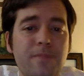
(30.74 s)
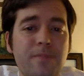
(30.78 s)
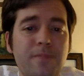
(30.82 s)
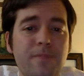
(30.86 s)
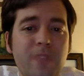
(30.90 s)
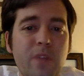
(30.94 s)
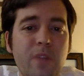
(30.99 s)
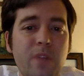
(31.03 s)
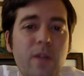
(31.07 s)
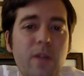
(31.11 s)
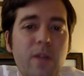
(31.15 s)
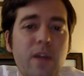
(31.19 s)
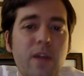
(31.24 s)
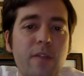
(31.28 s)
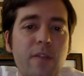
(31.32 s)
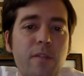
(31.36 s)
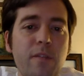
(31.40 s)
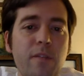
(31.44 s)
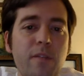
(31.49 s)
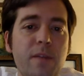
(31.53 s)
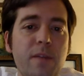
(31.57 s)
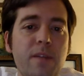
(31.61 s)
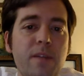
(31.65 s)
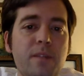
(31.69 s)
they don't have
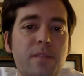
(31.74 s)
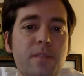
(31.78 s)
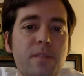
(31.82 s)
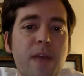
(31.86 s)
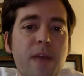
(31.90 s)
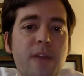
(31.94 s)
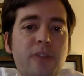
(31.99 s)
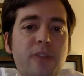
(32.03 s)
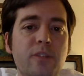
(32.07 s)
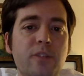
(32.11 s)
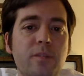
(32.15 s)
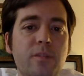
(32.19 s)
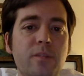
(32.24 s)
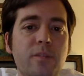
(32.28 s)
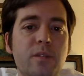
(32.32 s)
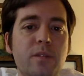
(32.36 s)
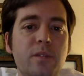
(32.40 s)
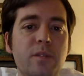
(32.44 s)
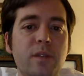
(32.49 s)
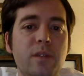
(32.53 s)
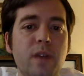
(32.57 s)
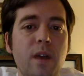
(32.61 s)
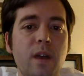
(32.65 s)
the best matchups.